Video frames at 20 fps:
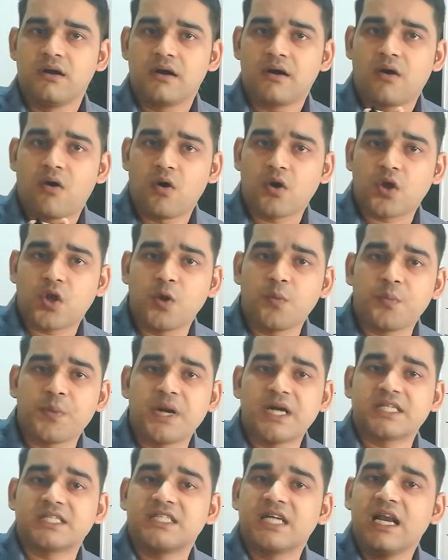
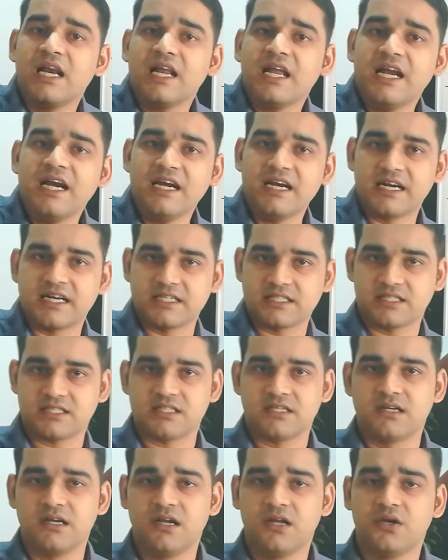occupational
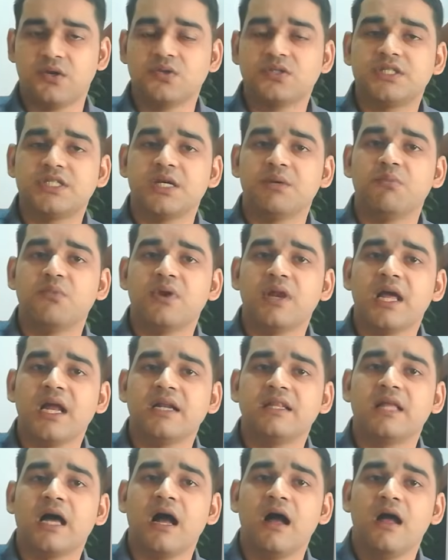interest. To
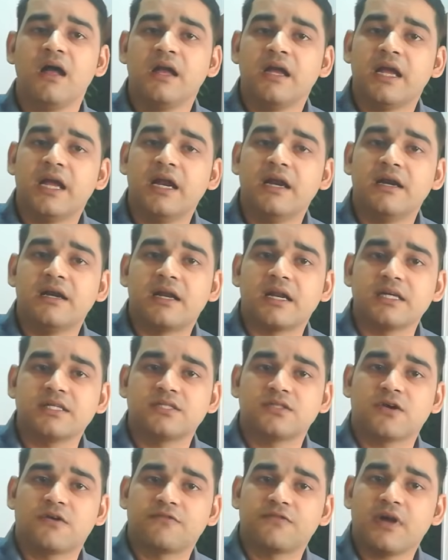stimulate the
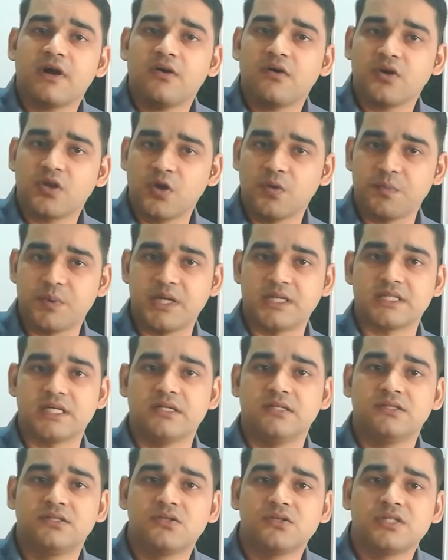interest of the
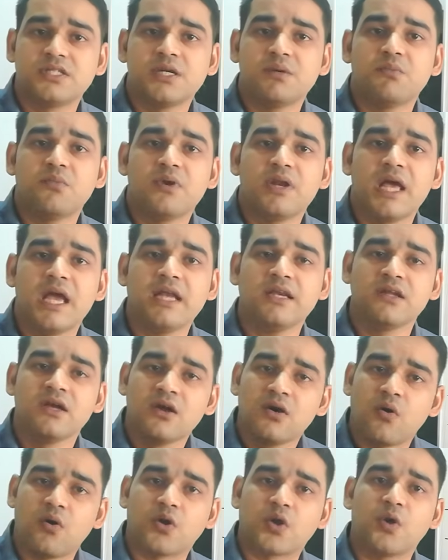occupation. To
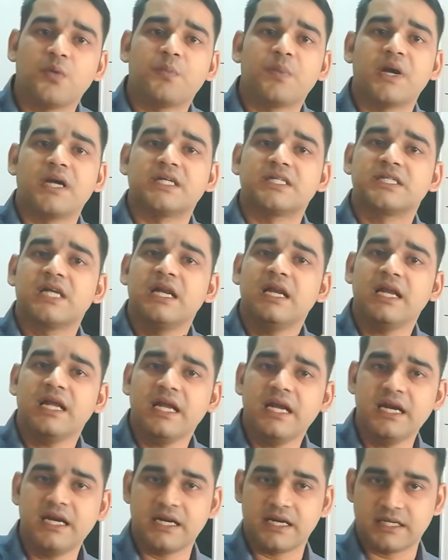stimulate
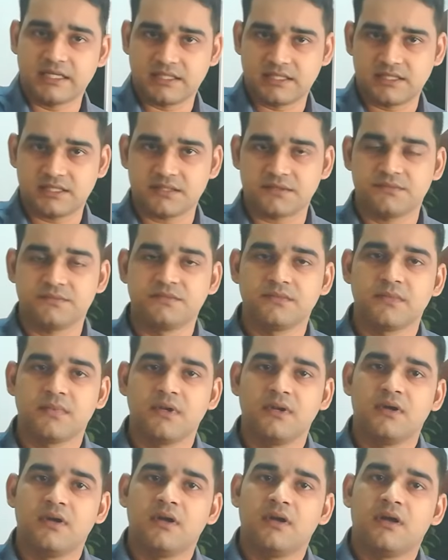occupational interest.
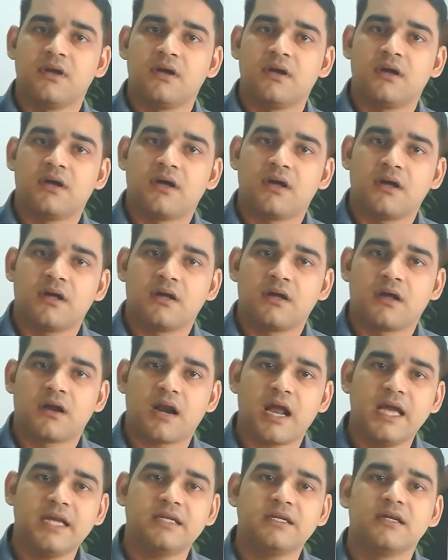
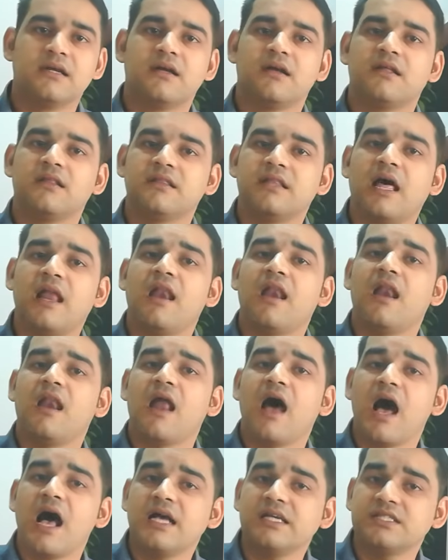Right? The
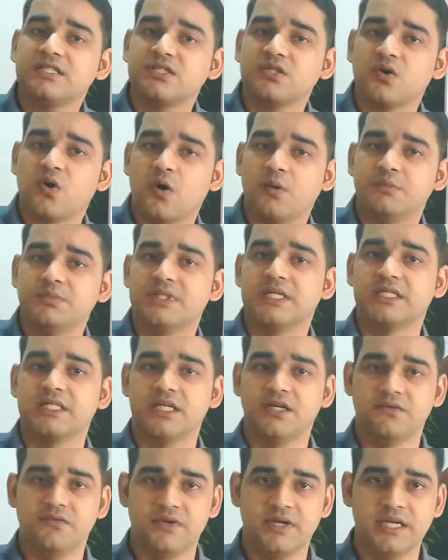last
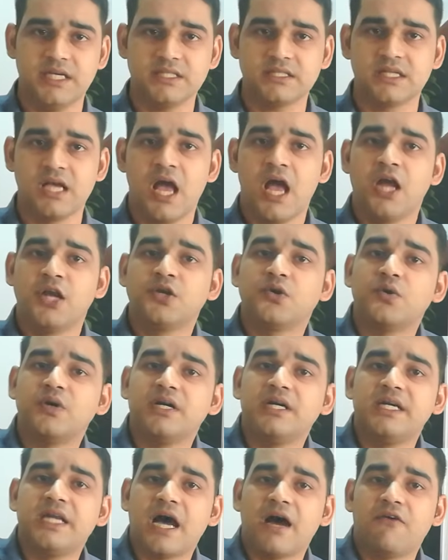objective is to
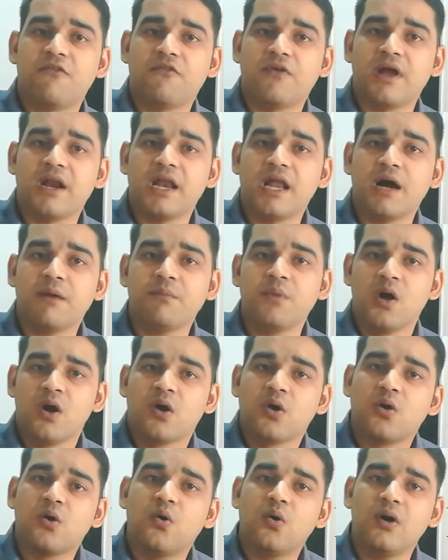
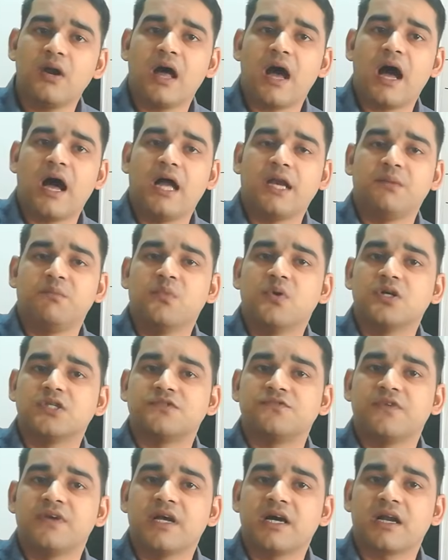develop good
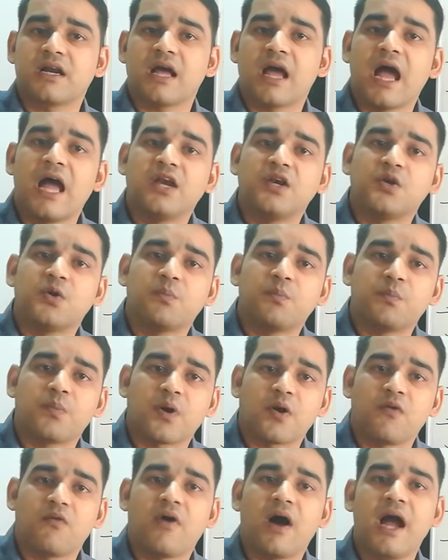atmosphere and to
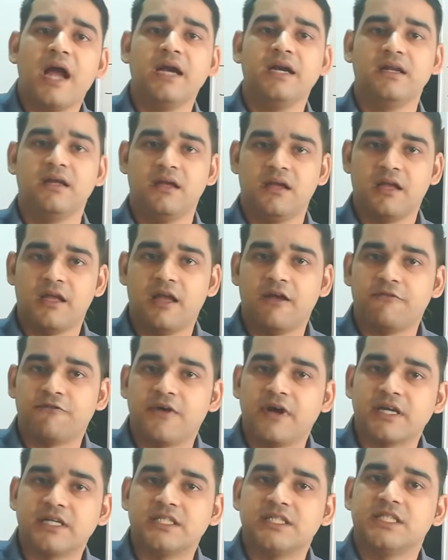provide
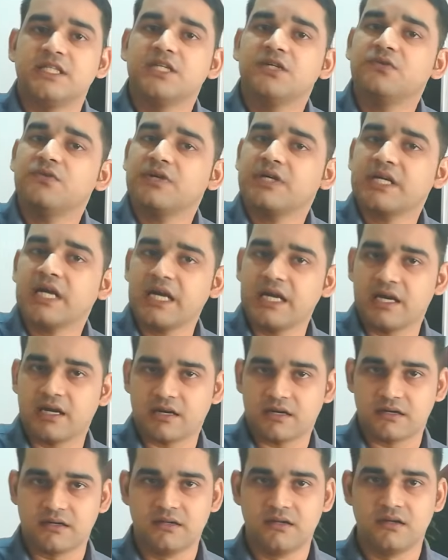effective
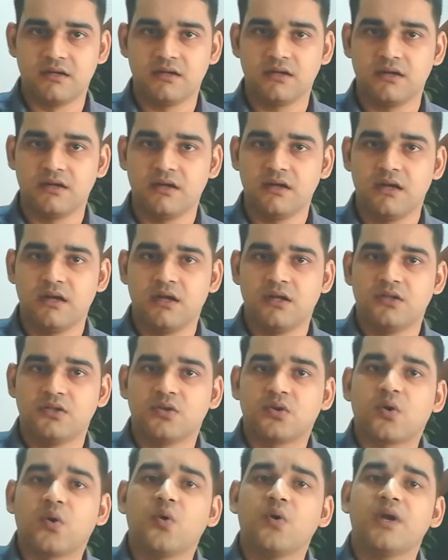care.
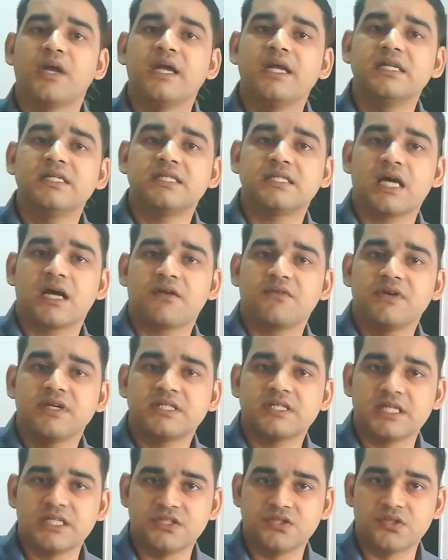Through
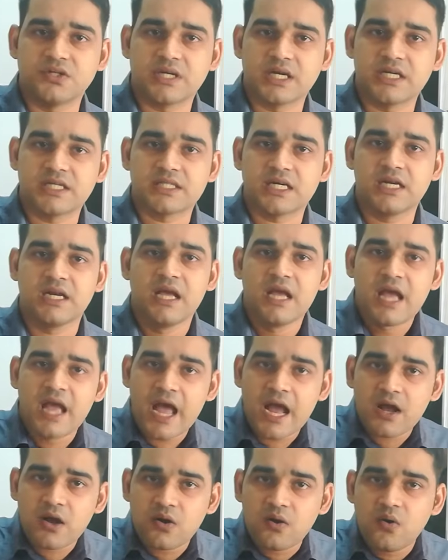in-service education,
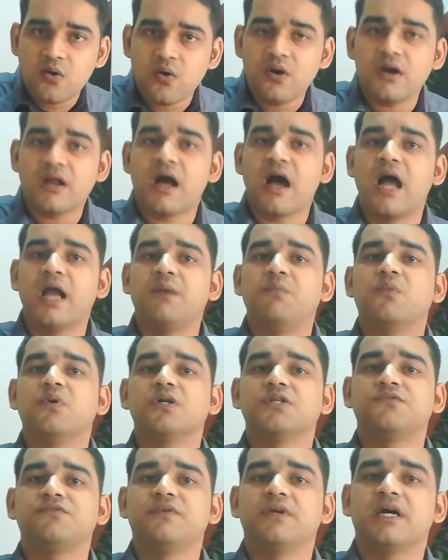a good
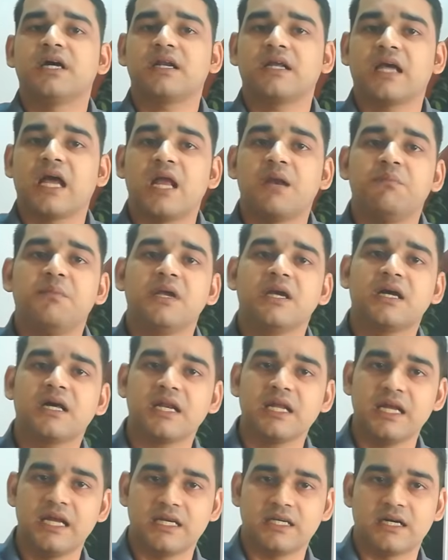atmosphere can be
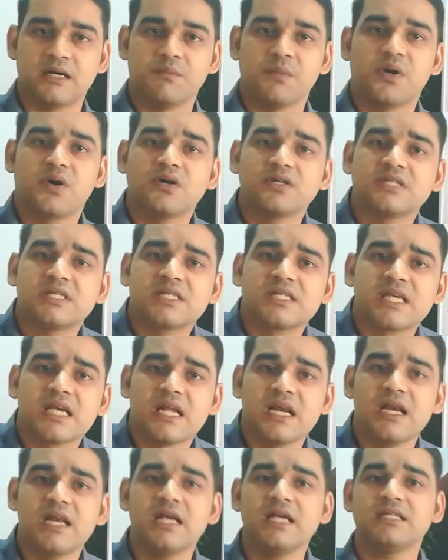created because the
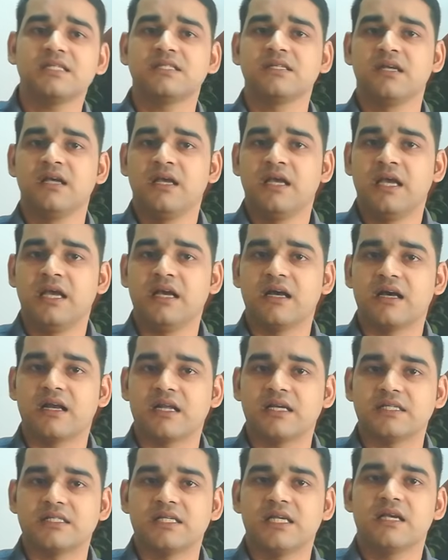skill is
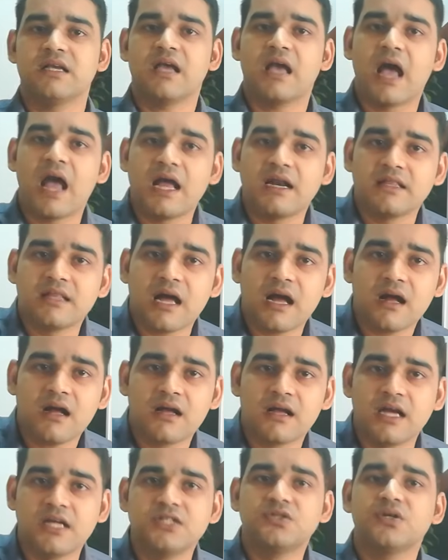increasing and the
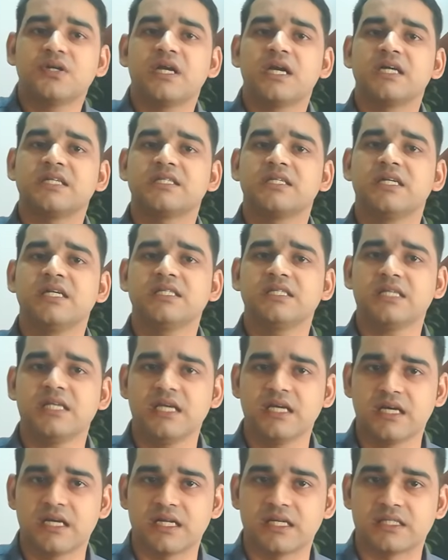education is
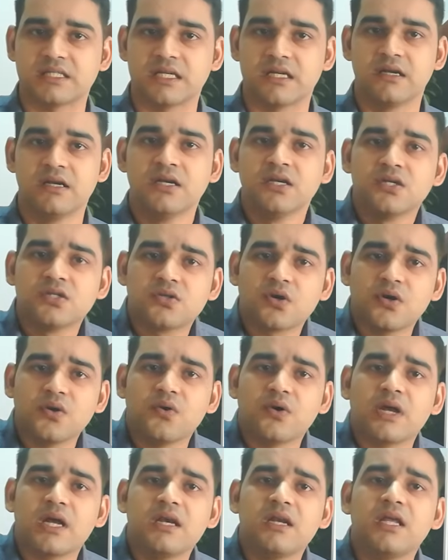increasing. So
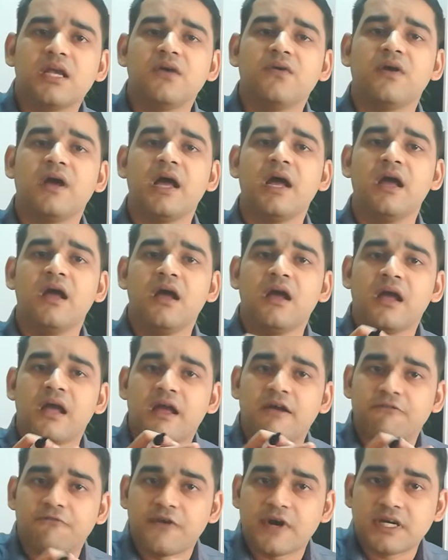you can give a
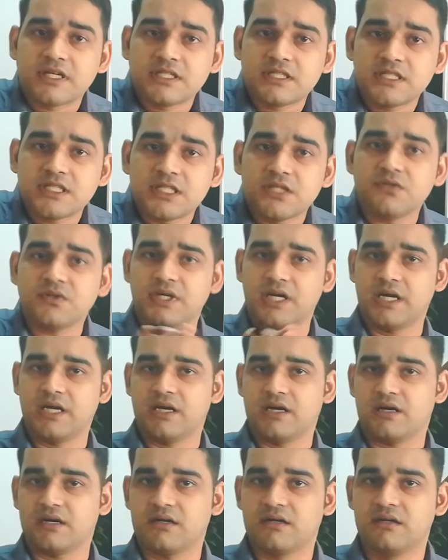effective
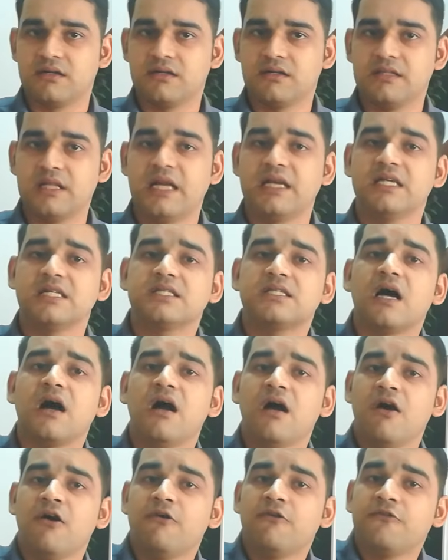care. That is
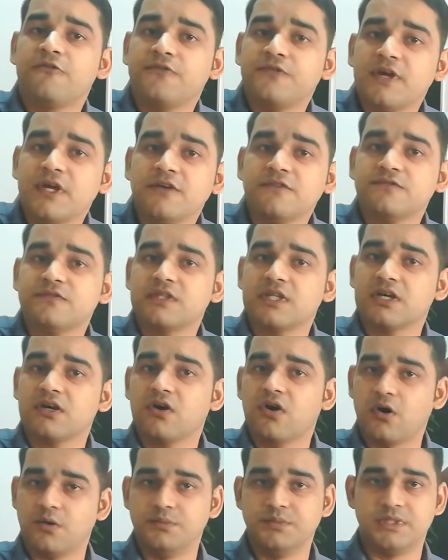the fifth
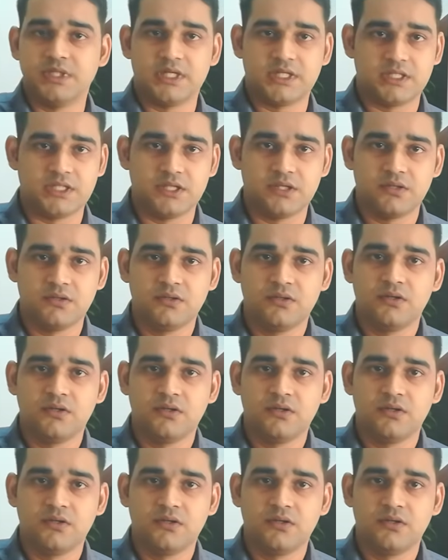objective.